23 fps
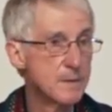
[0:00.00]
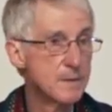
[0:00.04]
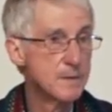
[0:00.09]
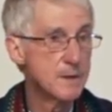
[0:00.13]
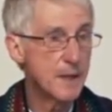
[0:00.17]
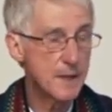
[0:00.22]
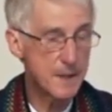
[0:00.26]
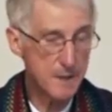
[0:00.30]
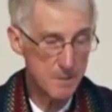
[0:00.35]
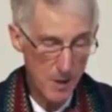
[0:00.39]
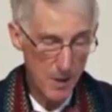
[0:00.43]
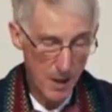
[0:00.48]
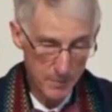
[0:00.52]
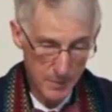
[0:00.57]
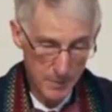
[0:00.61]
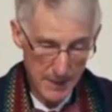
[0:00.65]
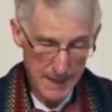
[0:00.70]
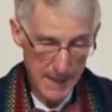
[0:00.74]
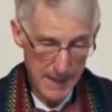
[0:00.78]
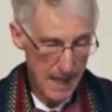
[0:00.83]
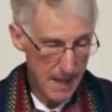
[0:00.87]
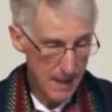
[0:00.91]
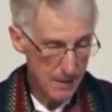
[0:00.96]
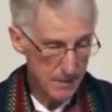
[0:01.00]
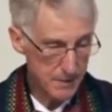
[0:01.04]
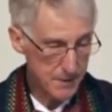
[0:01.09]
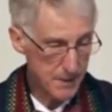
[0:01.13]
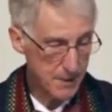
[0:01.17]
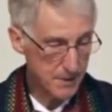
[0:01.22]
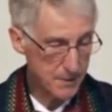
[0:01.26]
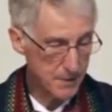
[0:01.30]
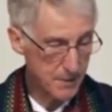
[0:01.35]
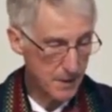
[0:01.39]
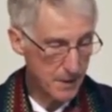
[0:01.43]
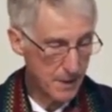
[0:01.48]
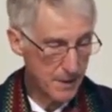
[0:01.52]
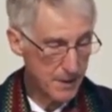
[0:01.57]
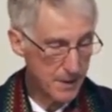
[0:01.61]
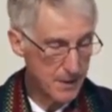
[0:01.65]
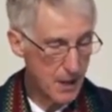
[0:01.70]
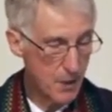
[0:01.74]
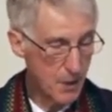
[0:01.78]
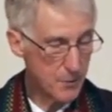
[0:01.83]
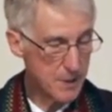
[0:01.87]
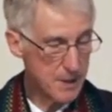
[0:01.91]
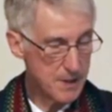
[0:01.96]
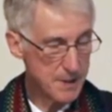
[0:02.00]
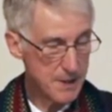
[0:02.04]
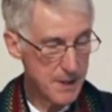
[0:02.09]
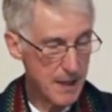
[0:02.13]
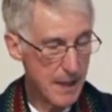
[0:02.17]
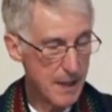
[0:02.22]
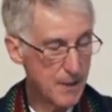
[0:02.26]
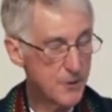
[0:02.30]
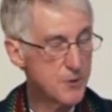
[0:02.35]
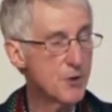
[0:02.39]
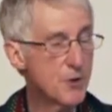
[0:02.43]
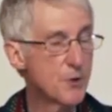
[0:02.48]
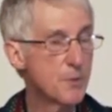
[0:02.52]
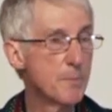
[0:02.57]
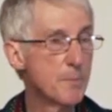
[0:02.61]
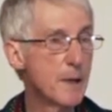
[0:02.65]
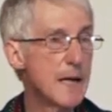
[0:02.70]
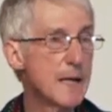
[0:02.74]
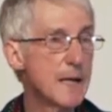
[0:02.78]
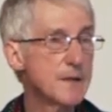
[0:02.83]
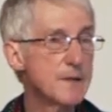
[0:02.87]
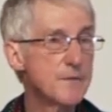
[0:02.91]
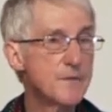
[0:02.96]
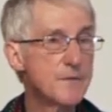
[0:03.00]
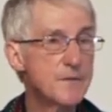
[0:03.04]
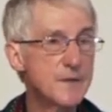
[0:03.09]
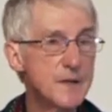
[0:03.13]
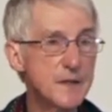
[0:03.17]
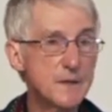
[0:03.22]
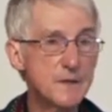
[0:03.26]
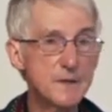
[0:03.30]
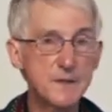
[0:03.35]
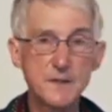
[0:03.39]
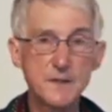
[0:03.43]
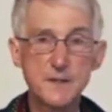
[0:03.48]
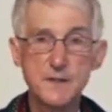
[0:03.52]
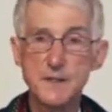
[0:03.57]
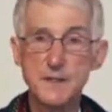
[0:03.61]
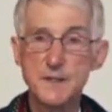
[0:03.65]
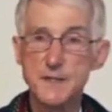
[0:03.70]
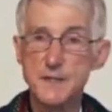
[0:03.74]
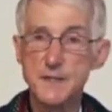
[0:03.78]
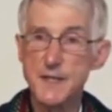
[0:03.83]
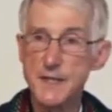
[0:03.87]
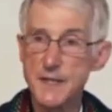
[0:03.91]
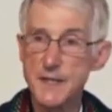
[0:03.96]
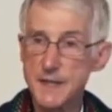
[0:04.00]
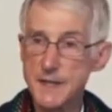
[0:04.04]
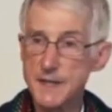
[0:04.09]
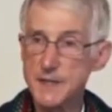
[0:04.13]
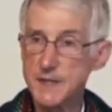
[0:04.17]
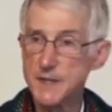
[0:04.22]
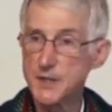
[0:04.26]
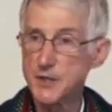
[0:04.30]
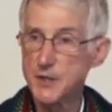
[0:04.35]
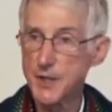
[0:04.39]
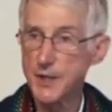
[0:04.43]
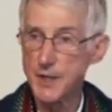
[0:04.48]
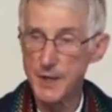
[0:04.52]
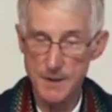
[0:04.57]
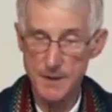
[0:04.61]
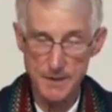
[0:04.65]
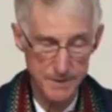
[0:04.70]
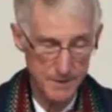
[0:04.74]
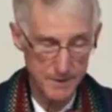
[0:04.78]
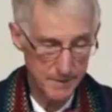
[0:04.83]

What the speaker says: Take a moment now to notice how your body feels sitting in the chair.